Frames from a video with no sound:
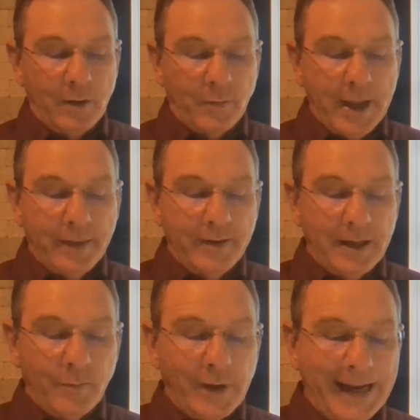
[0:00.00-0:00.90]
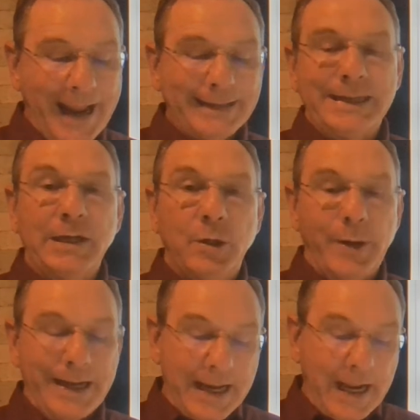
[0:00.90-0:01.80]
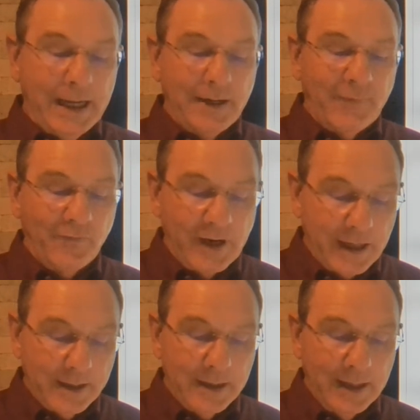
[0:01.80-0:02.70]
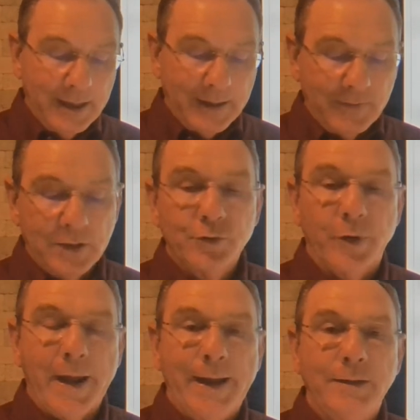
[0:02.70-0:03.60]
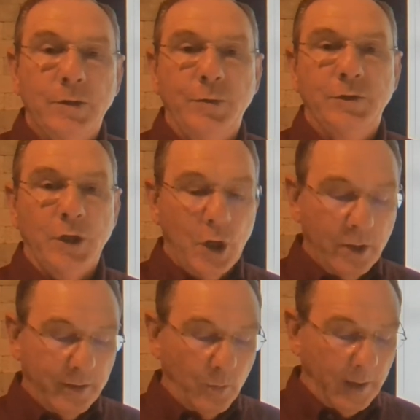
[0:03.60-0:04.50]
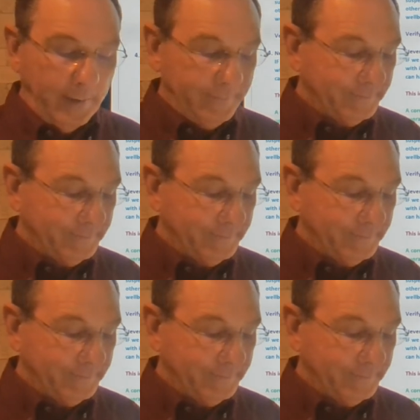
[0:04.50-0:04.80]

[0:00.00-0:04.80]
rather than reacting to a negative event and then trying to secure the well.